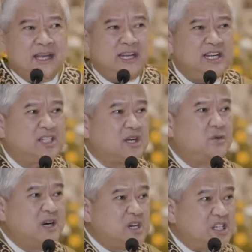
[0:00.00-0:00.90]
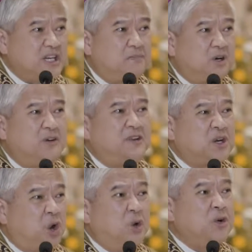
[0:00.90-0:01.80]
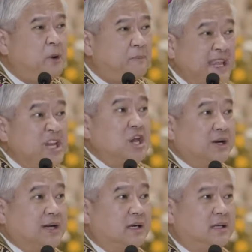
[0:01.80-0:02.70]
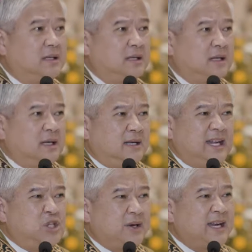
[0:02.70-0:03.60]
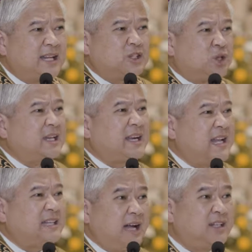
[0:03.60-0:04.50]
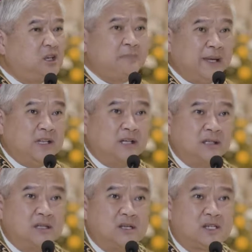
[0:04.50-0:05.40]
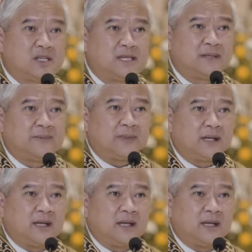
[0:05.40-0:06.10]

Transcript: It is the worship of your own opinion that you cannot tolerate other opinions.